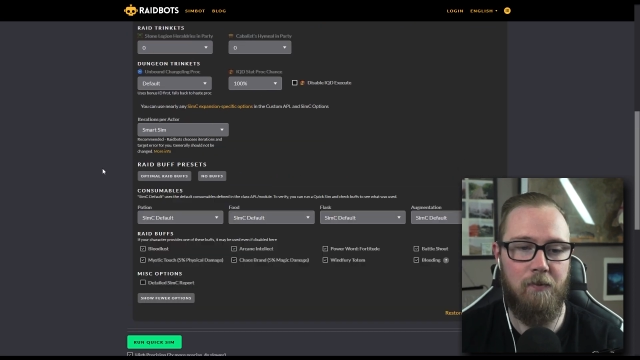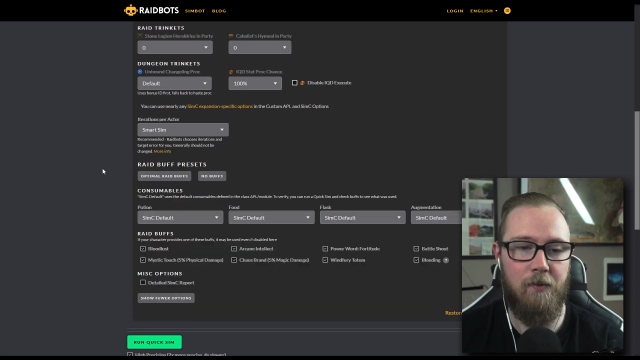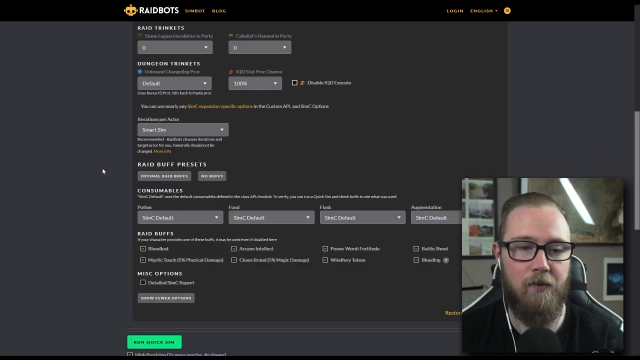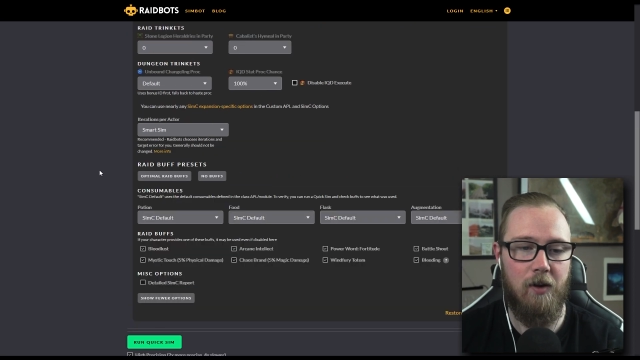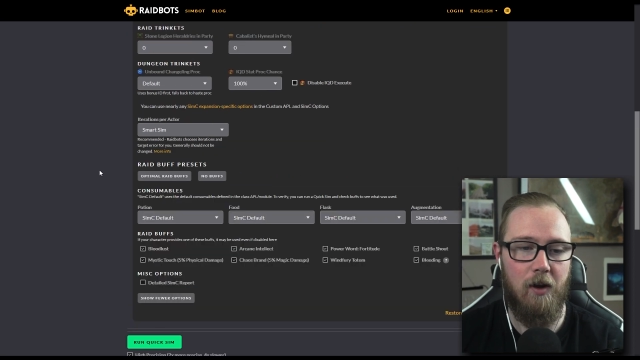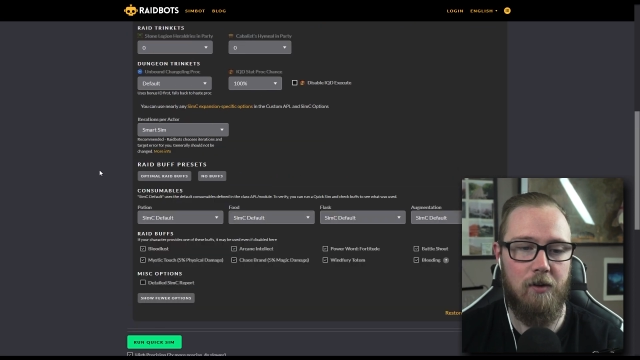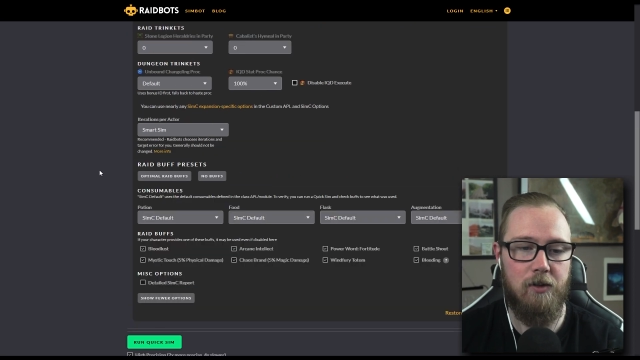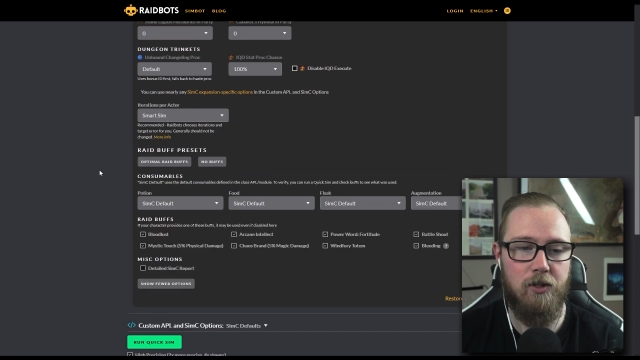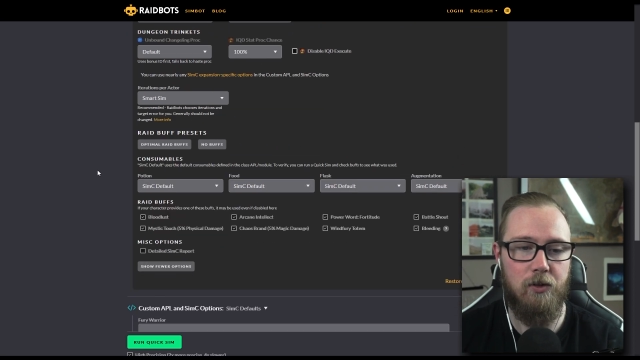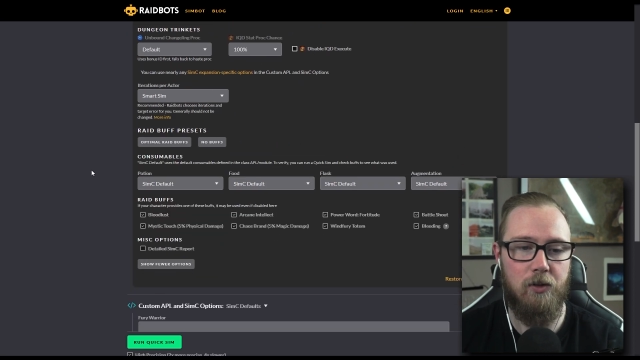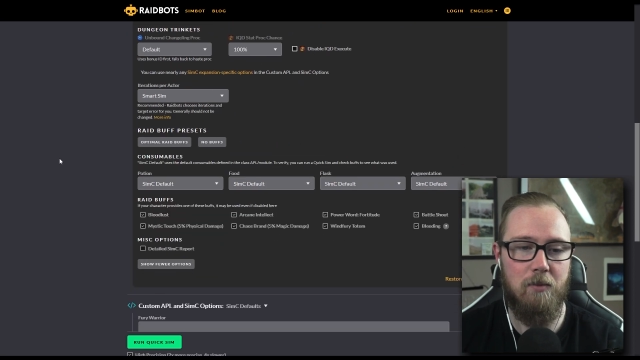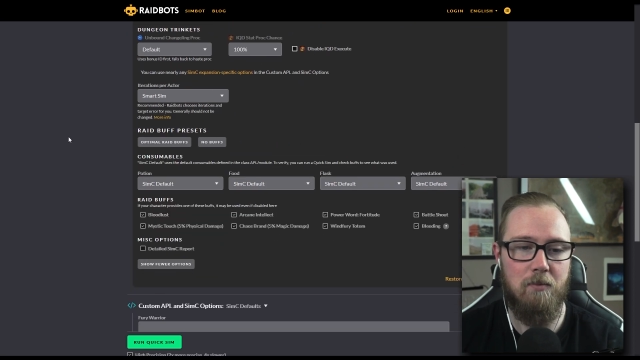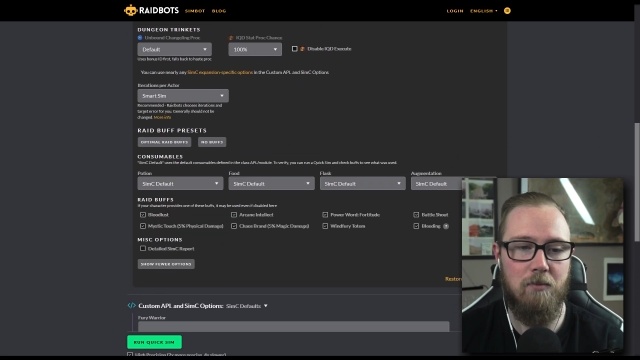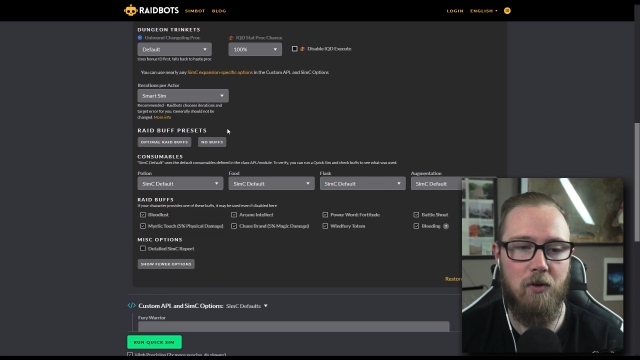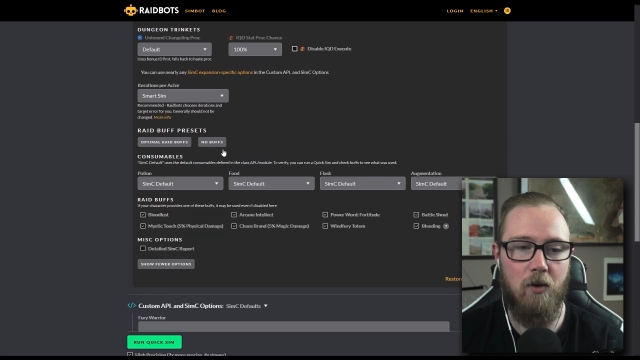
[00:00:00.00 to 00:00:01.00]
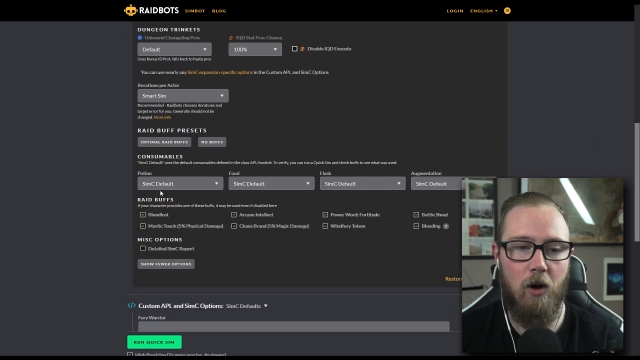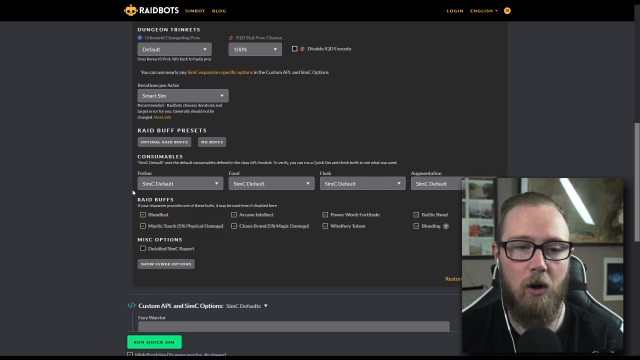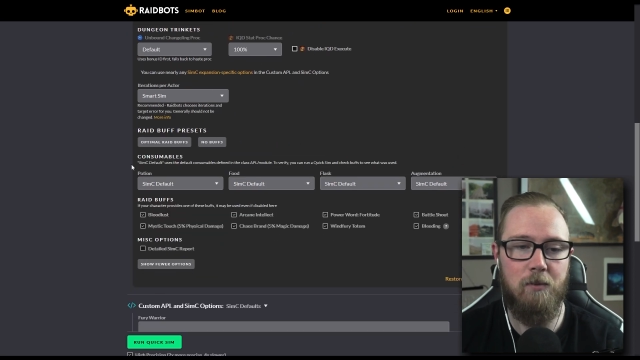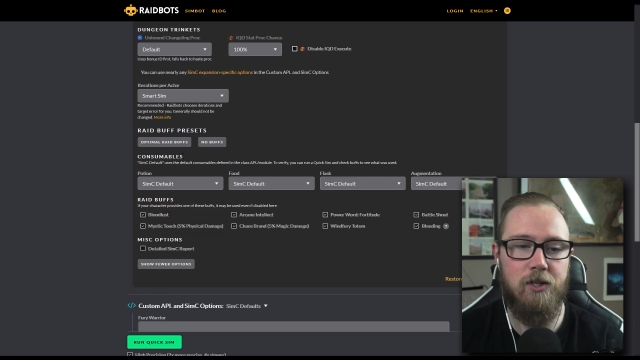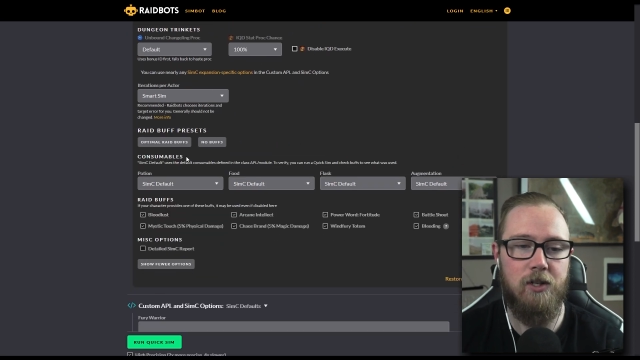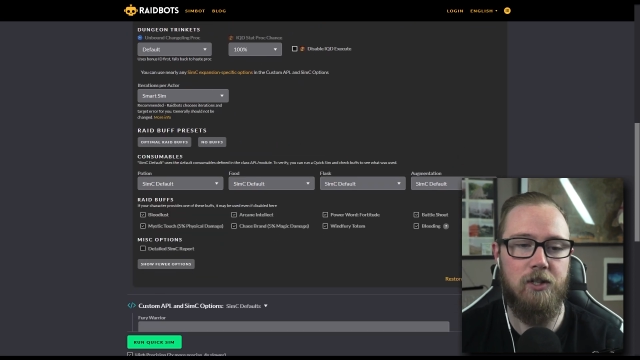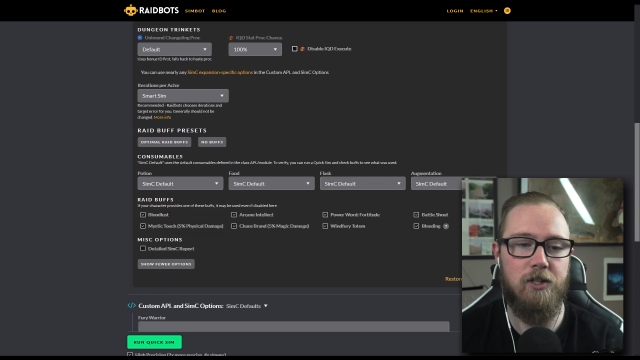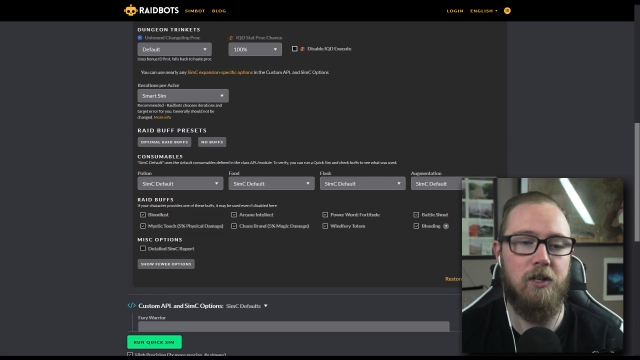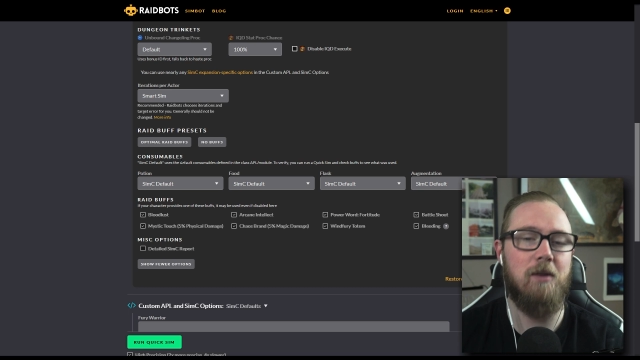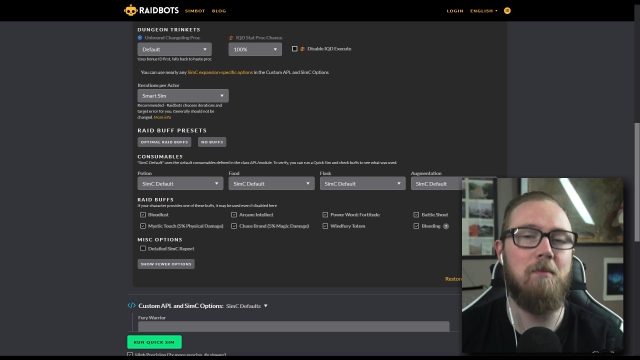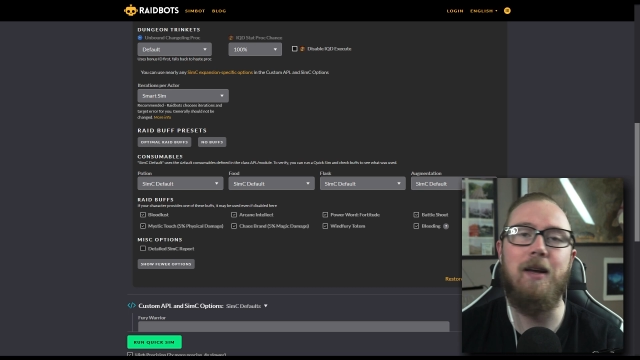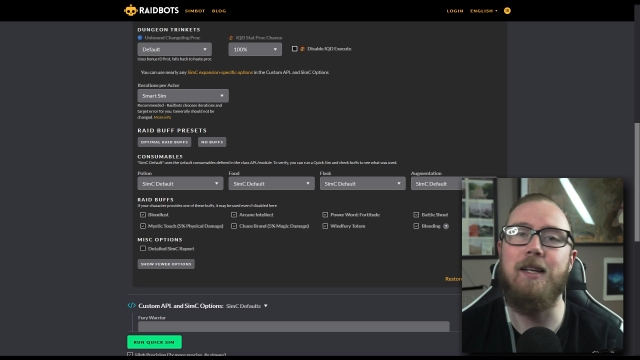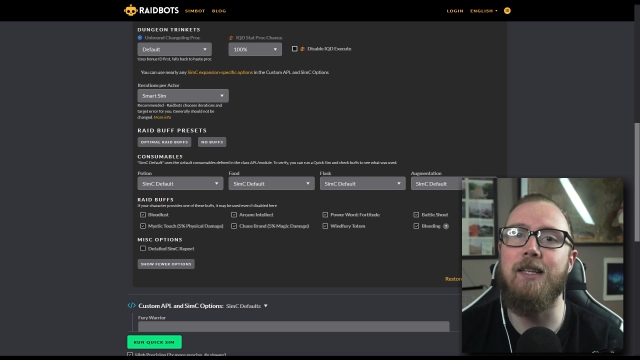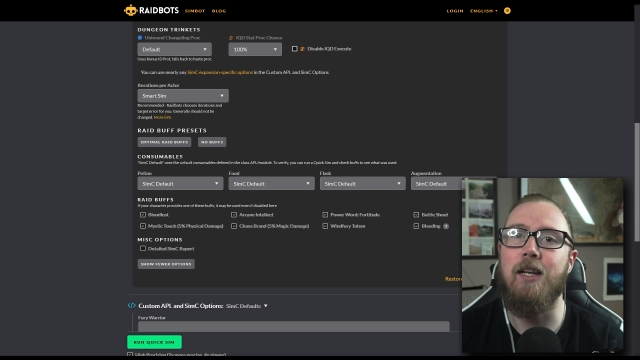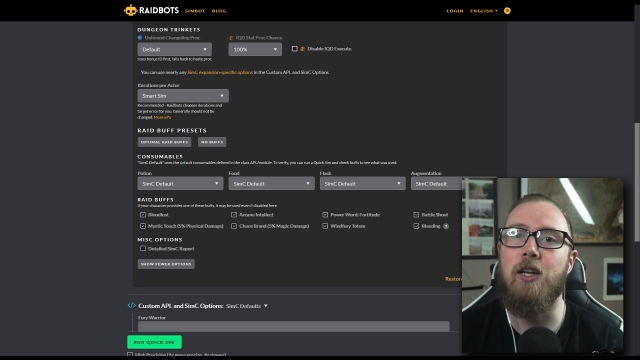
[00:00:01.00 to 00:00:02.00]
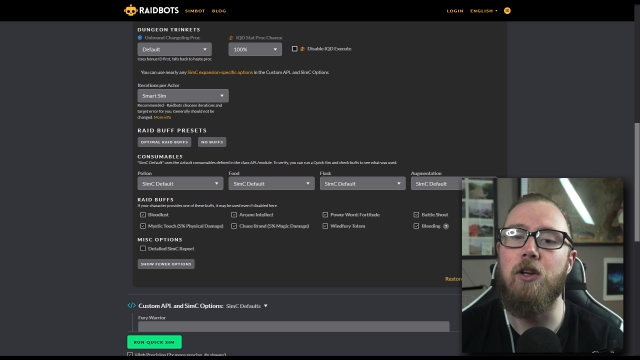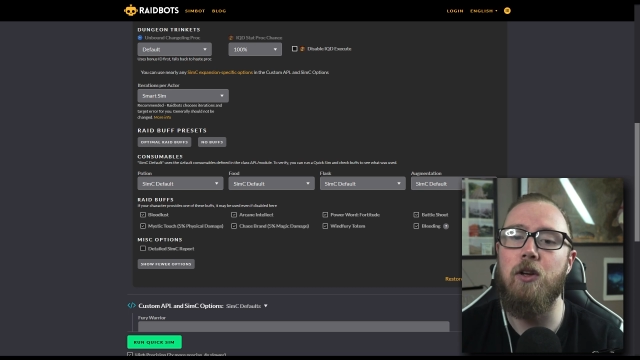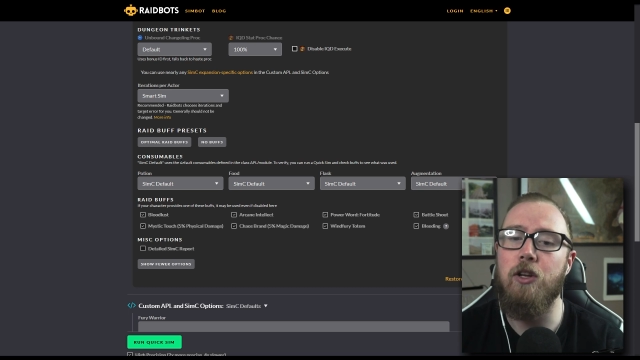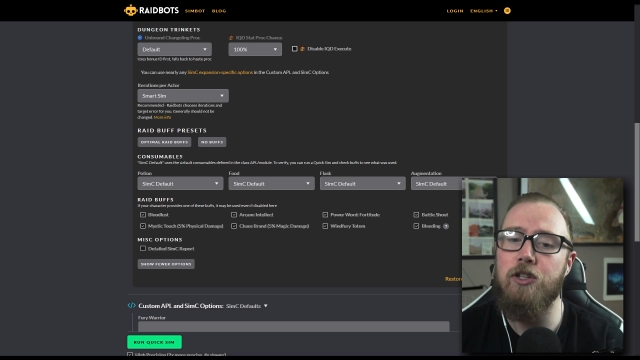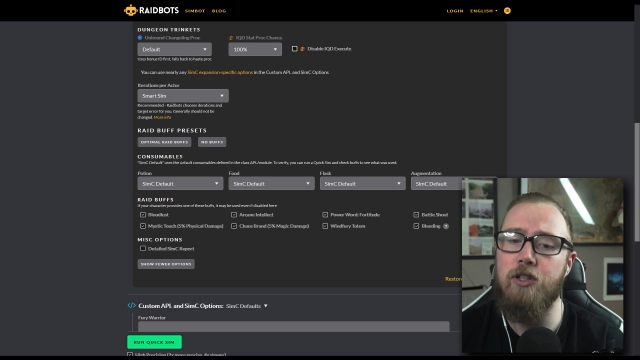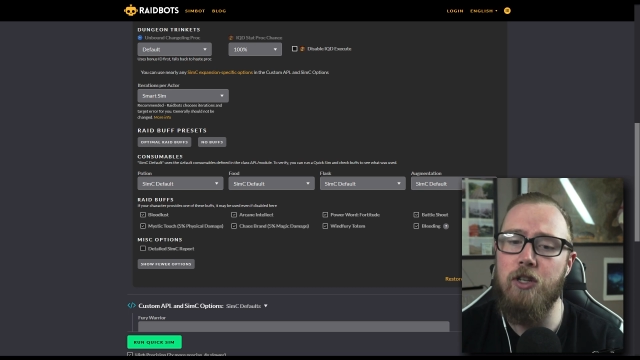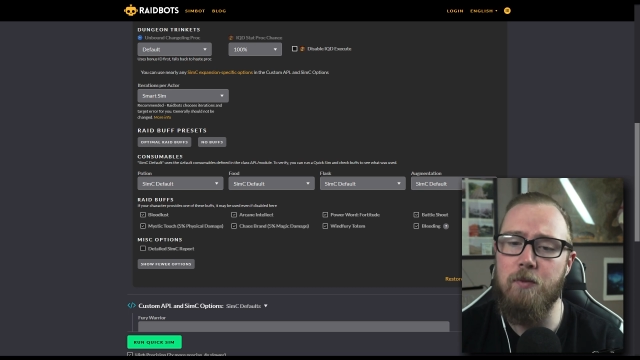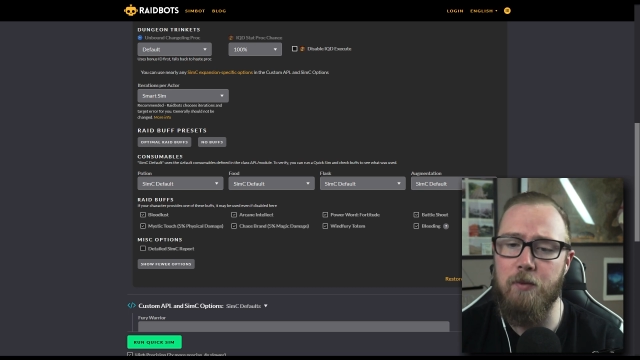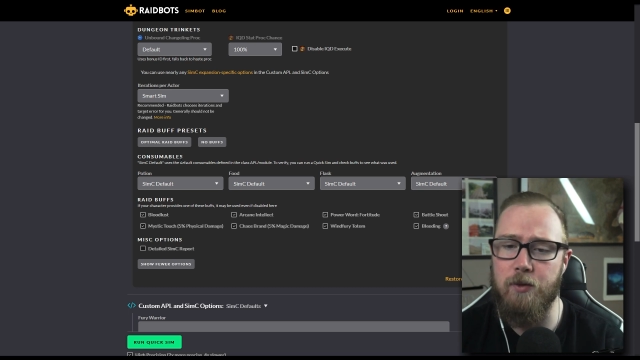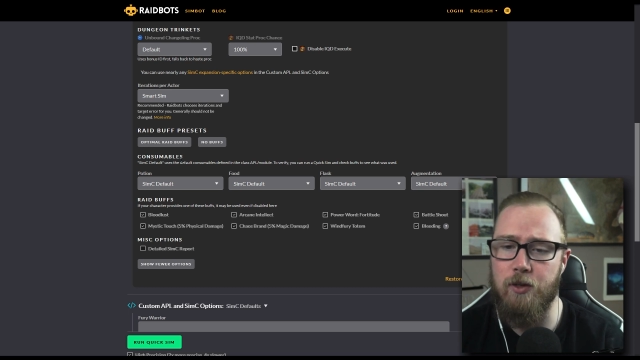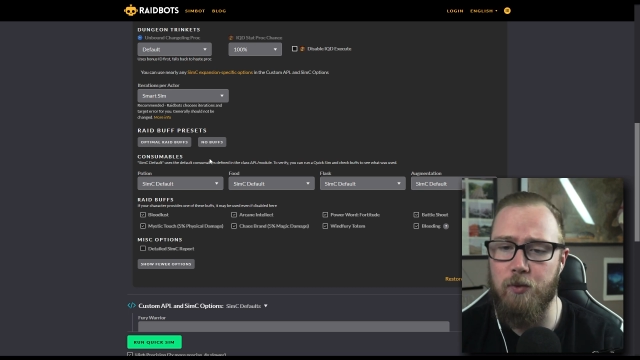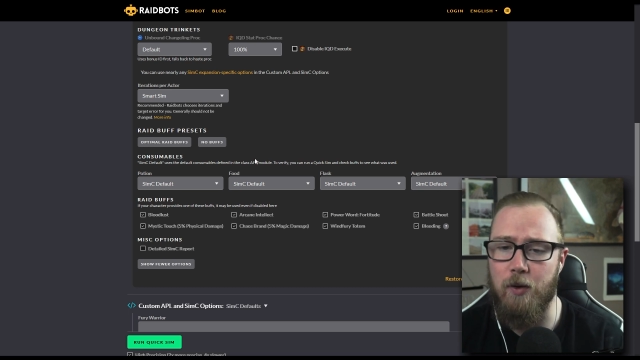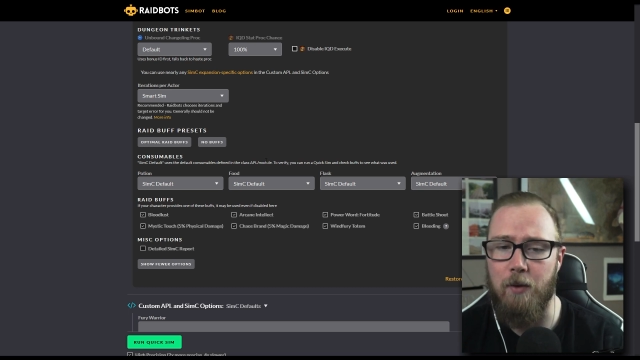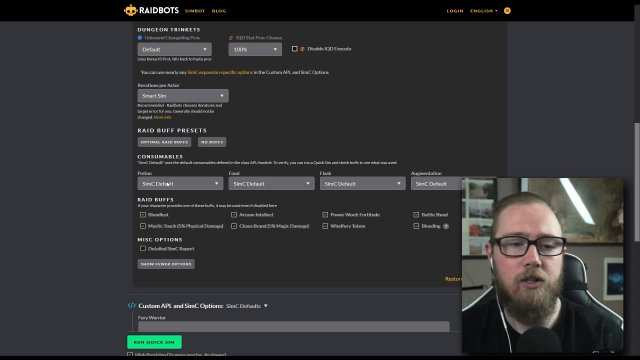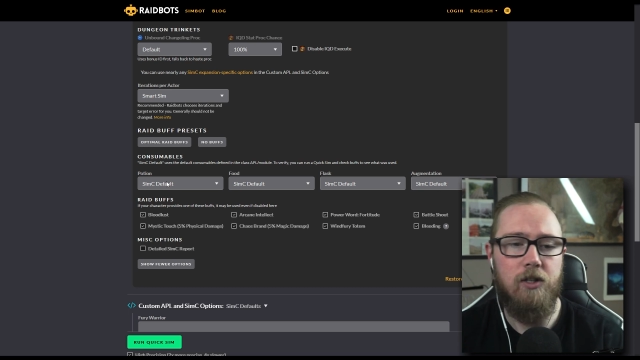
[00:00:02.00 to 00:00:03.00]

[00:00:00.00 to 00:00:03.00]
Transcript: If you go to more options, you can basically look at your consumables as well.